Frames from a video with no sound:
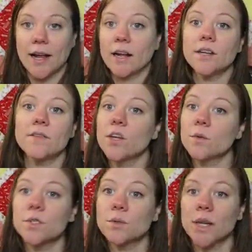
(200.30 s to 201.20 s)
don't even know
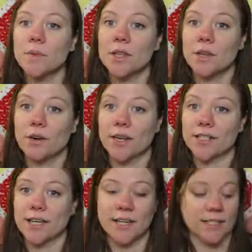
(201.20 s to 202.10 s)
which one I made the correct
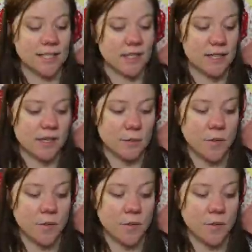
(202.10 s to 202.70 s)
size, and then the other